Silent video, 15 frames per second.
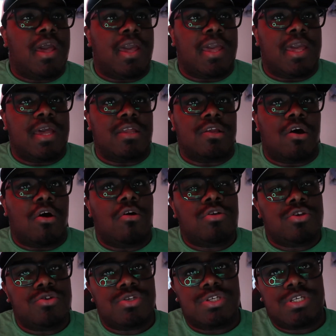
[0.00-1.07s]
and all
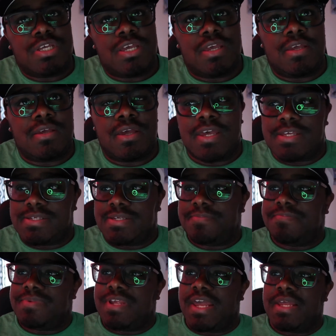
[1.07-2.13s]
you see is
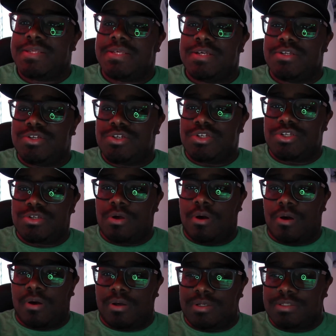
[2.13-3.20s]
them dancing to
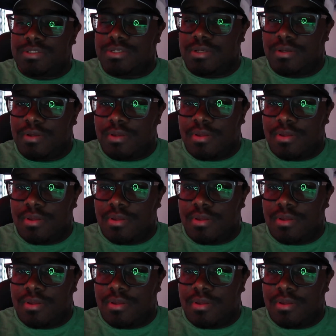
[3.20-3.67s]
songs